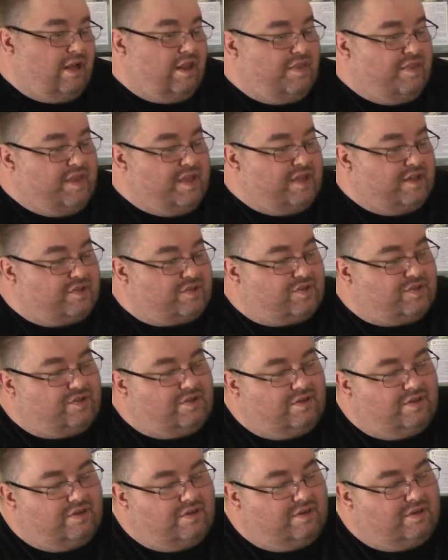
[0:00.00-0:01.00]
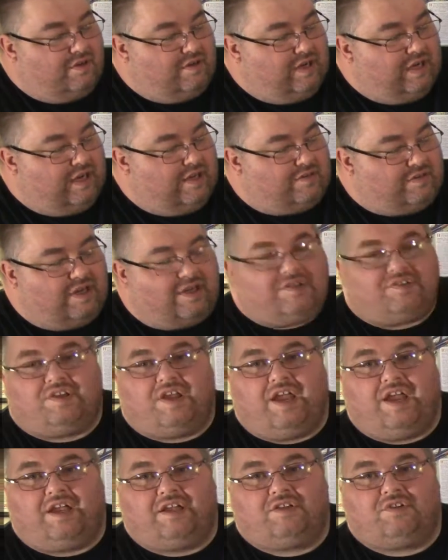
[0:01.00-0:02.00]
This is a
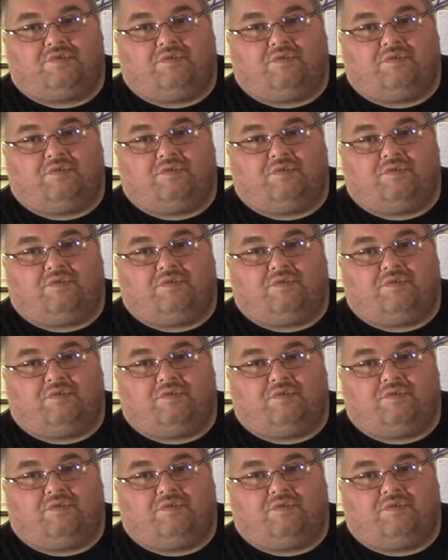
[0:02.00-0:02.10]
Saiga